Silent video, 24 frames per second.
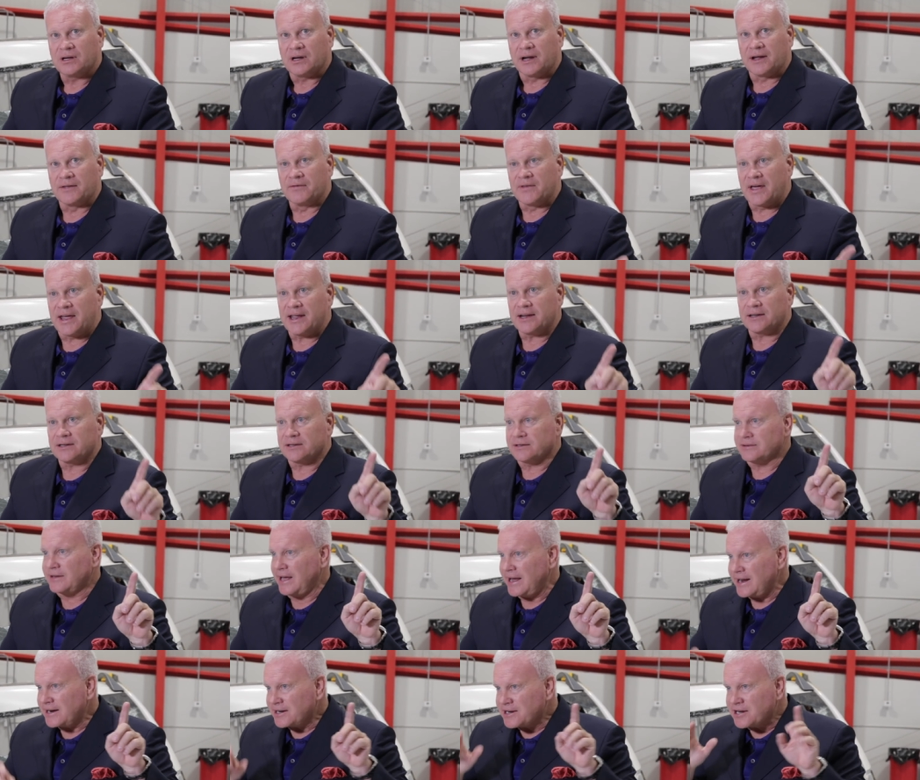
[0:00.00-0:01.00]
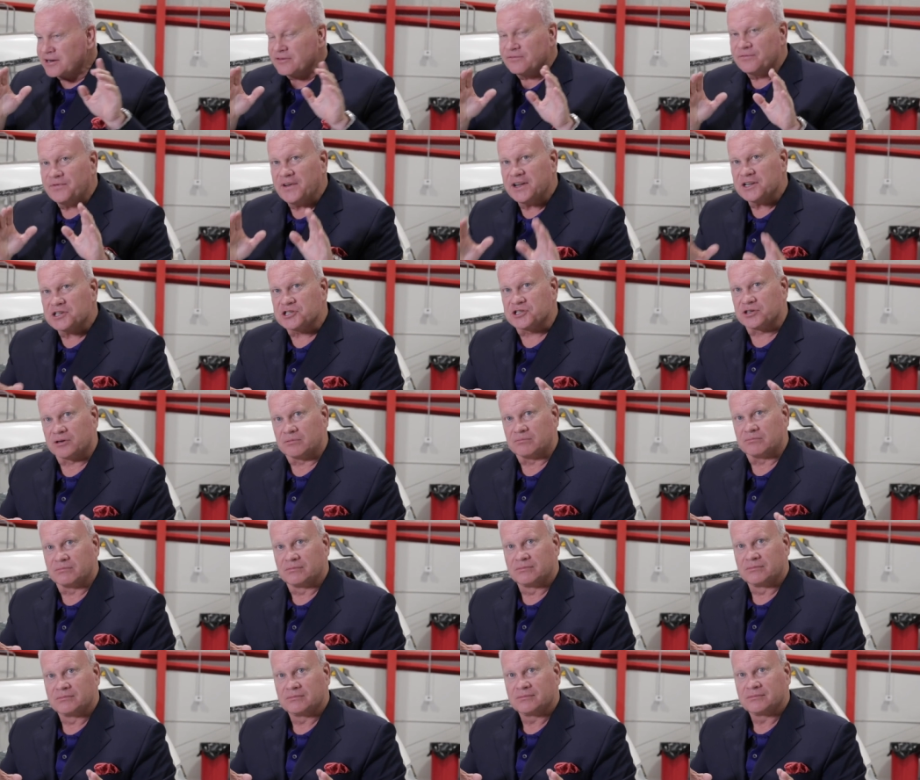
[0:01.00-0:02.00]
And they, that convinced them
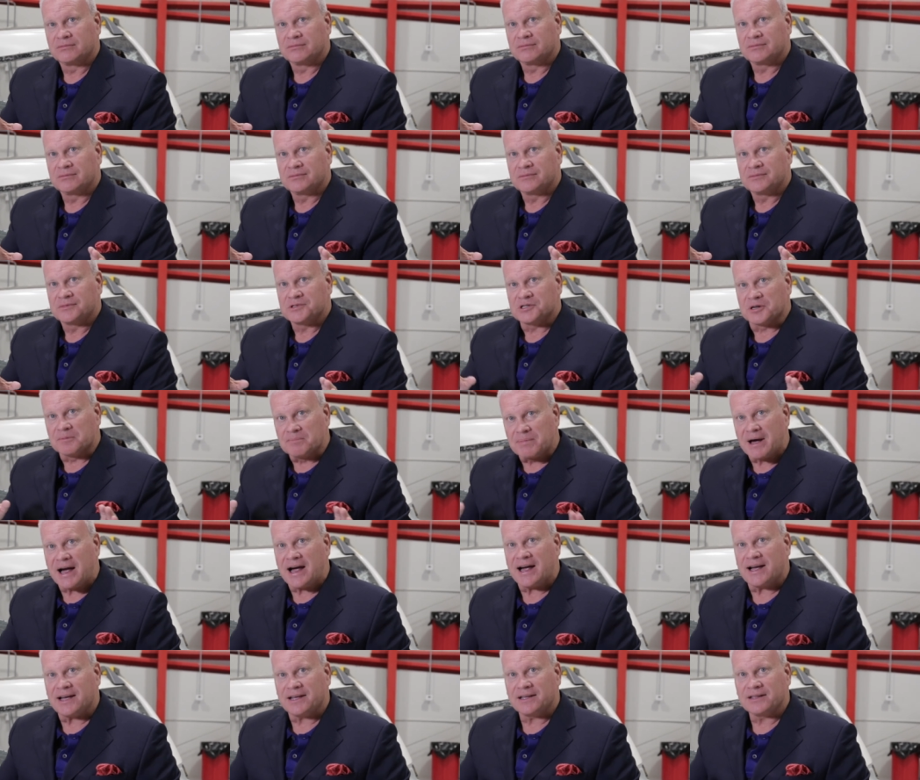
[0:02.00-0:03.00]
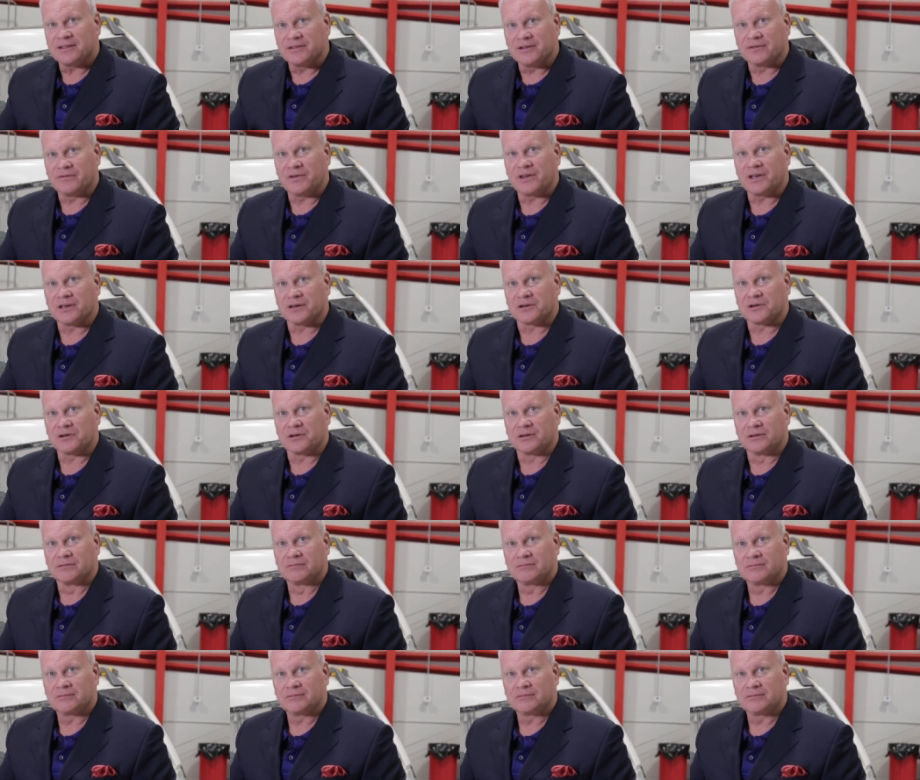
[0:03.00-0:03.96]
to buy the vehicle.